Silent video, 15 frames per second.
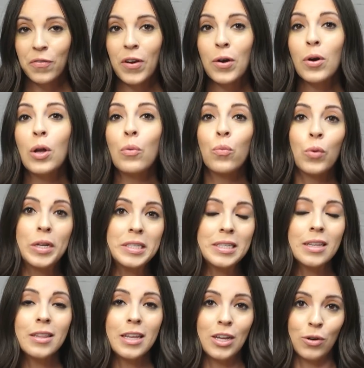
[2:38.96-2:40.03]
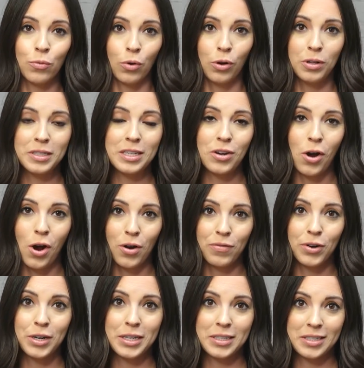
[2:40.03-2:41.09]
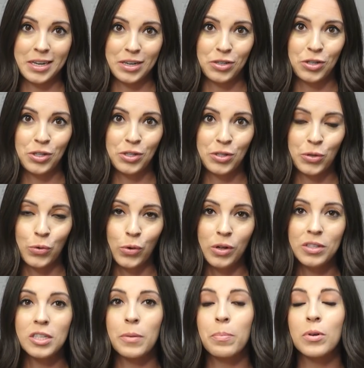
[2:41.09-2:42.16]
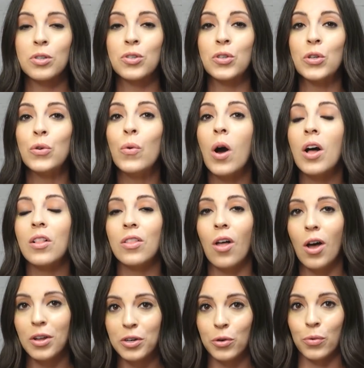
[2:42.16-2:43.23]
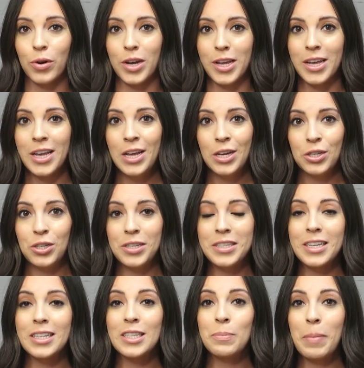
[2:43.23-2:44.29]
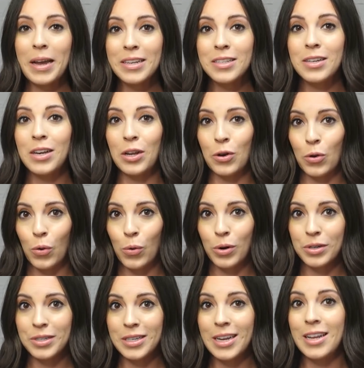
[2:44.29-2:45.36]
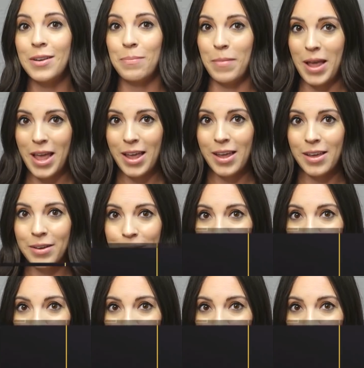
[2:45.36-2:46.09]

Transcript: Farrah recently enrolled in Harvard Extension School to pursue a law degree. She's expected in court in May.